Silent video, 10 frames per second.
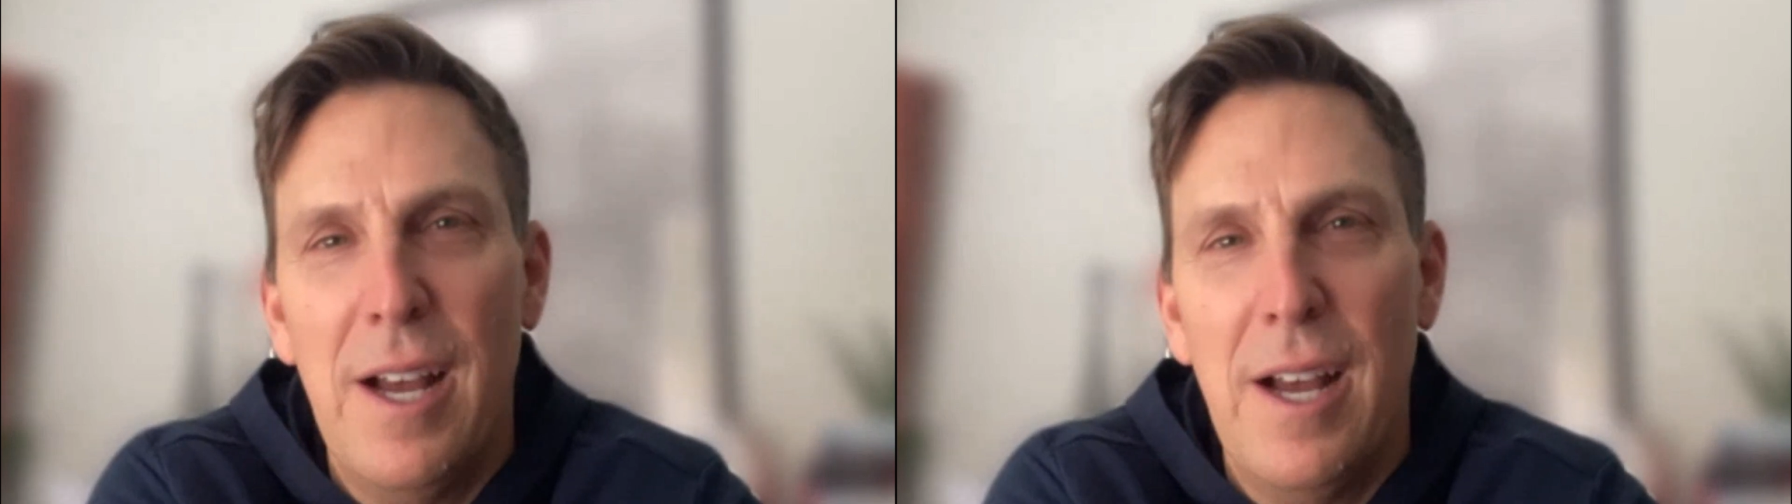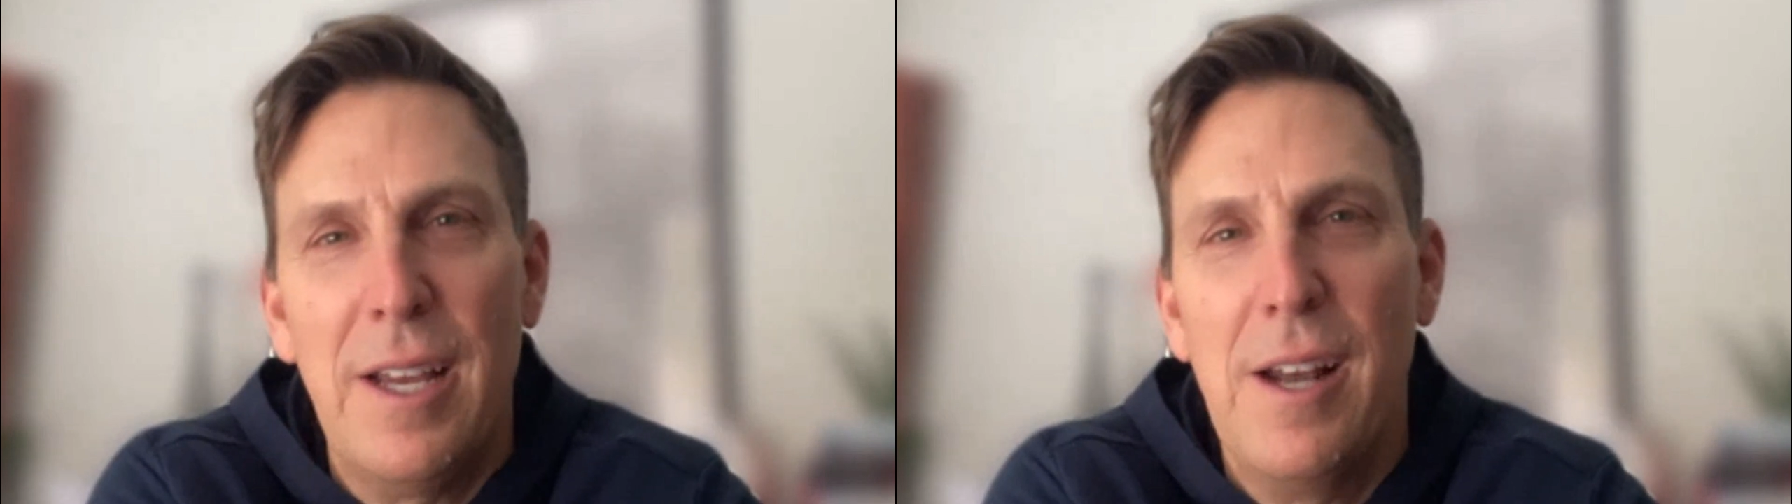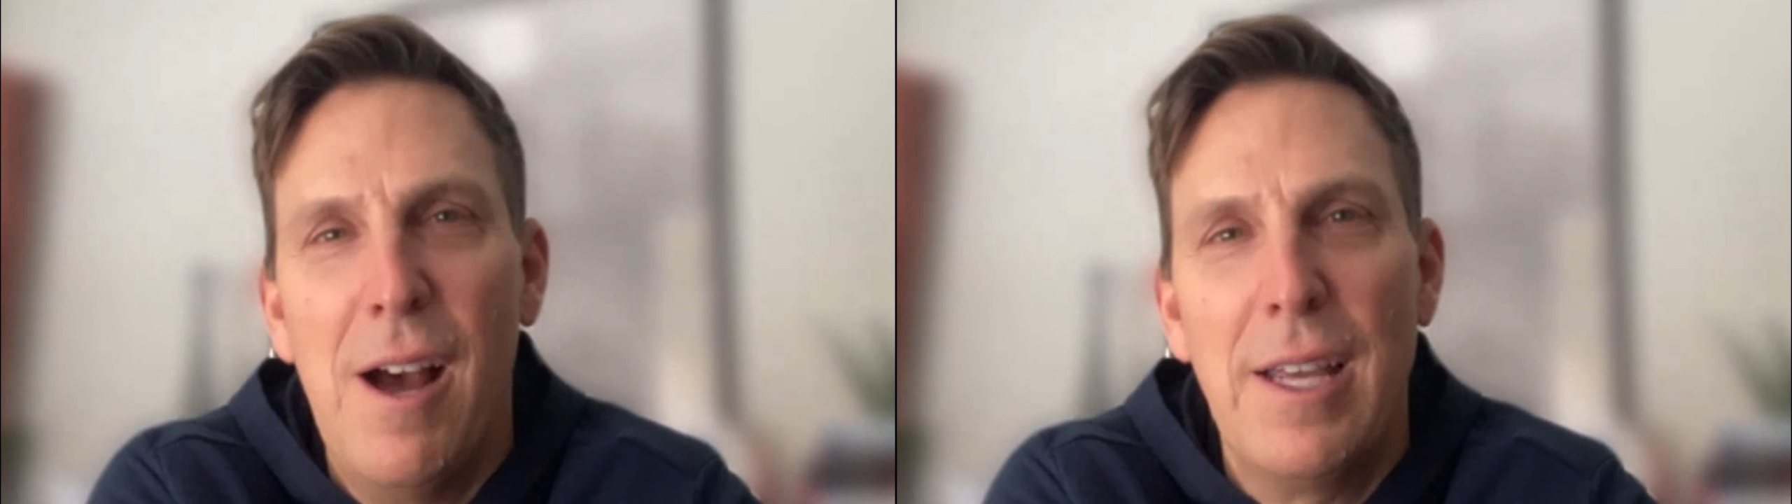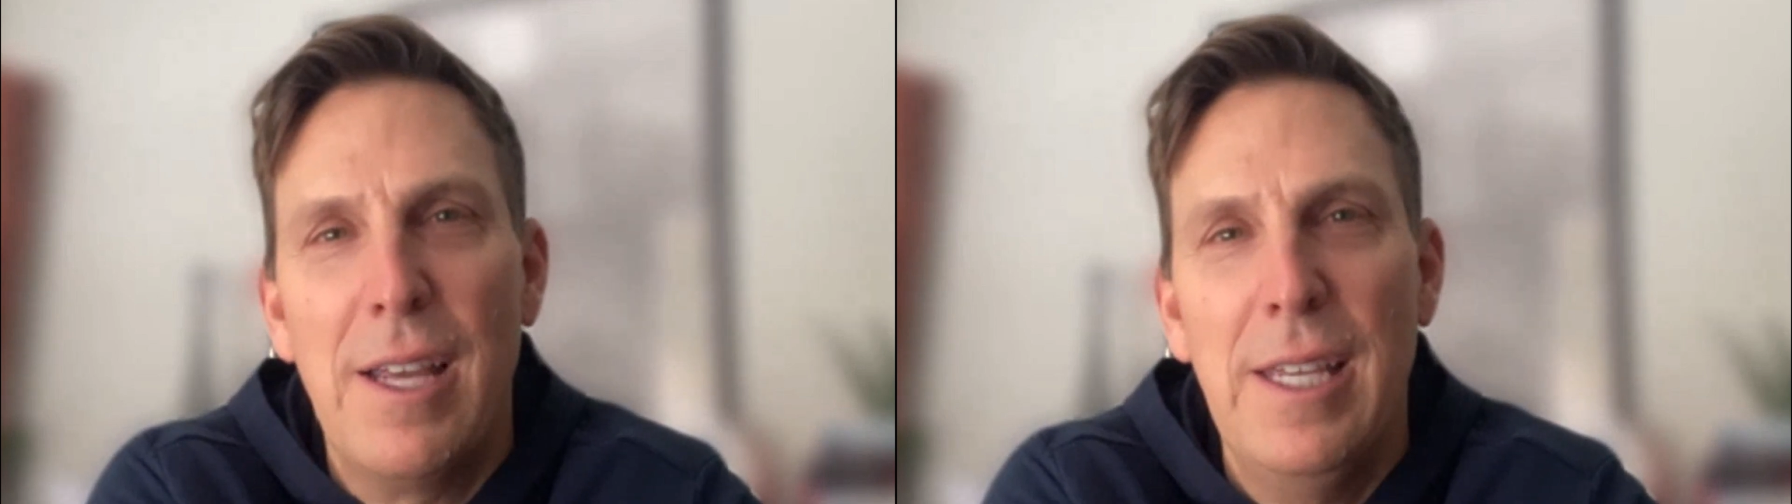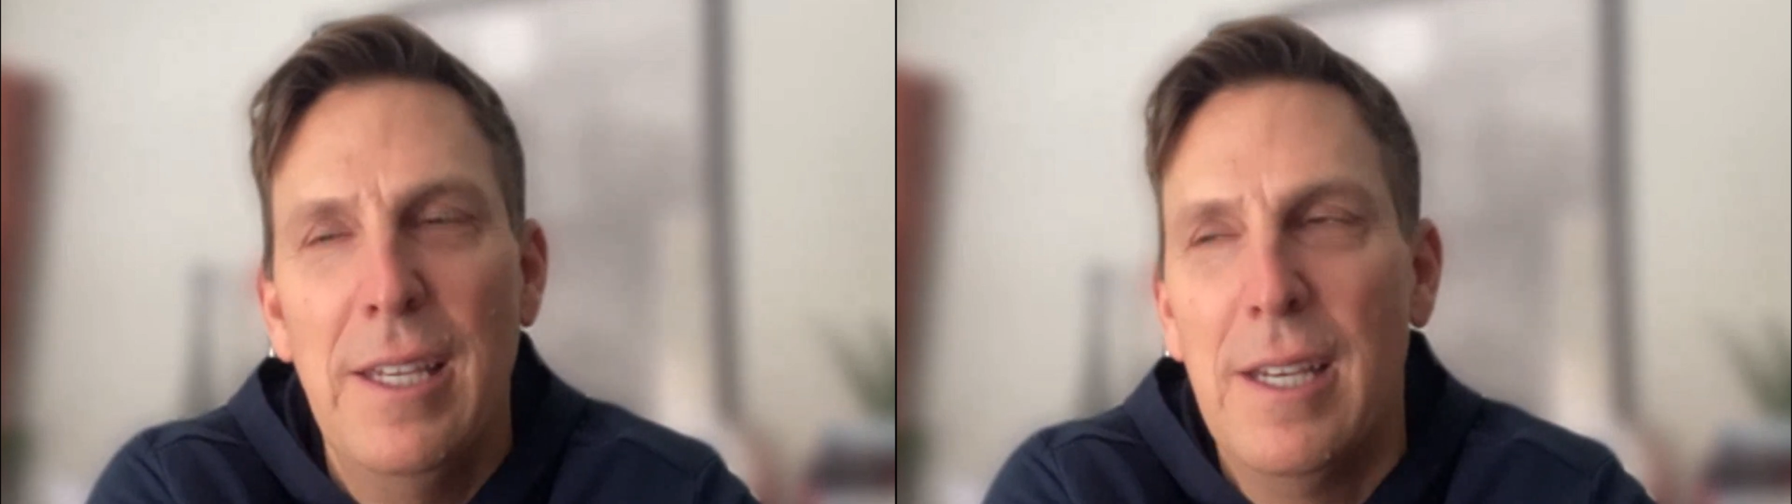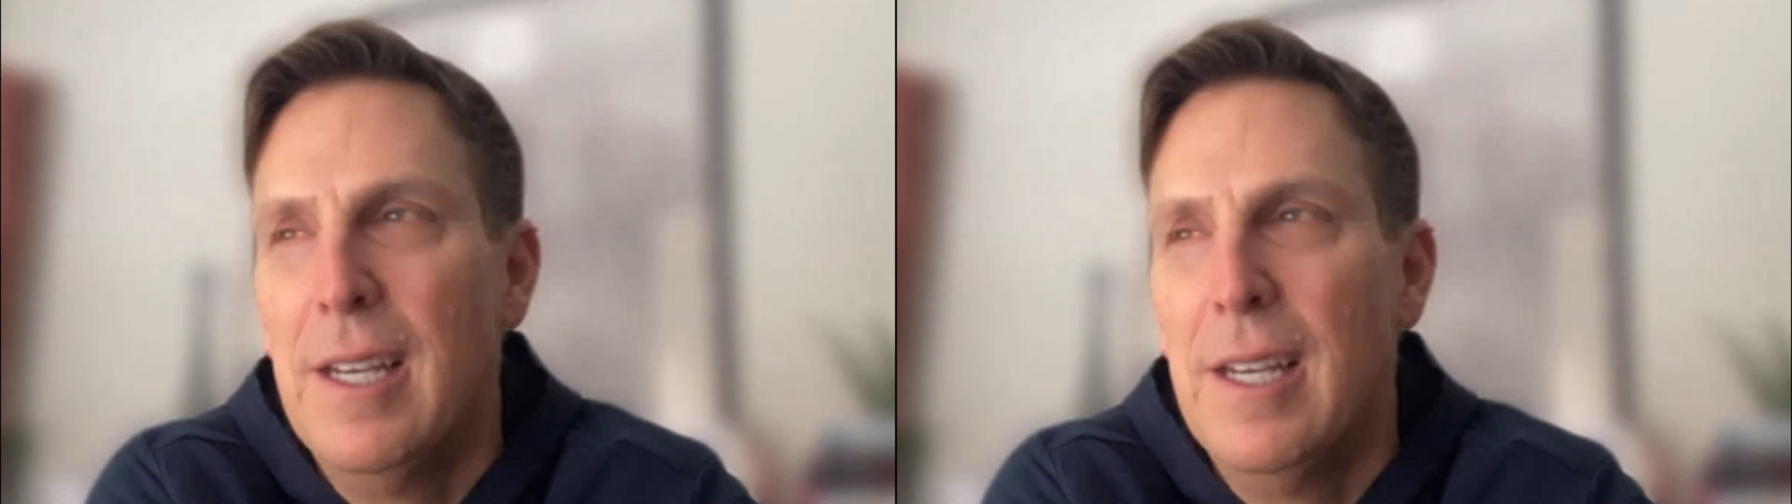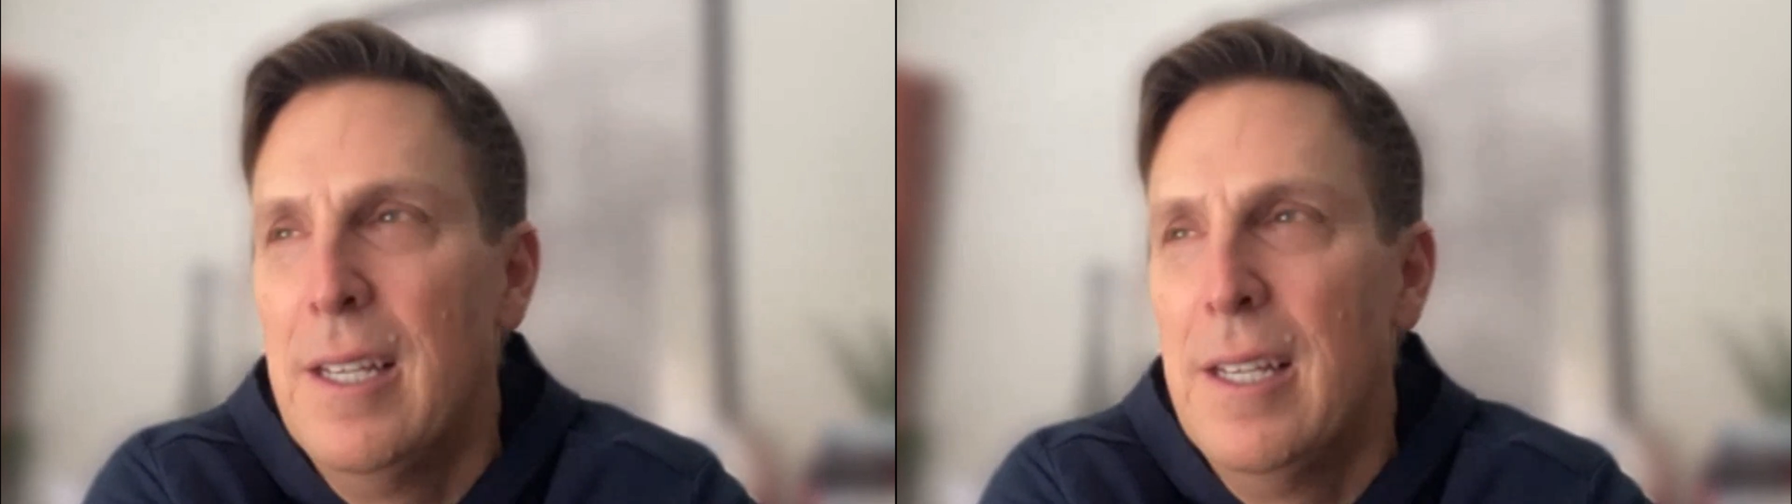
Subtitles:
talking hockey,